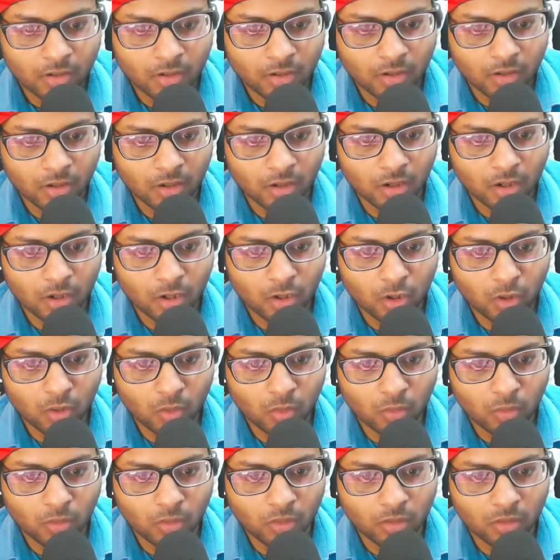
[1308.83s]

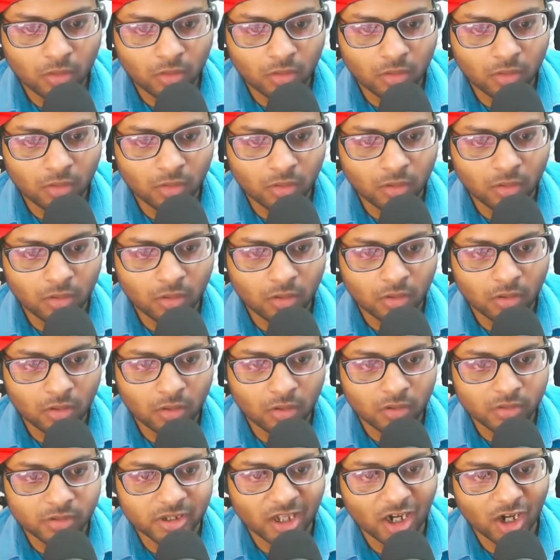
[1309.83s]
Now
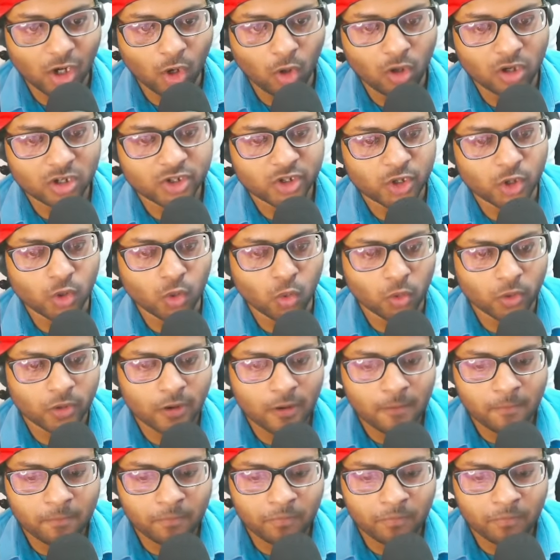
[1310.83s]
the lost loot.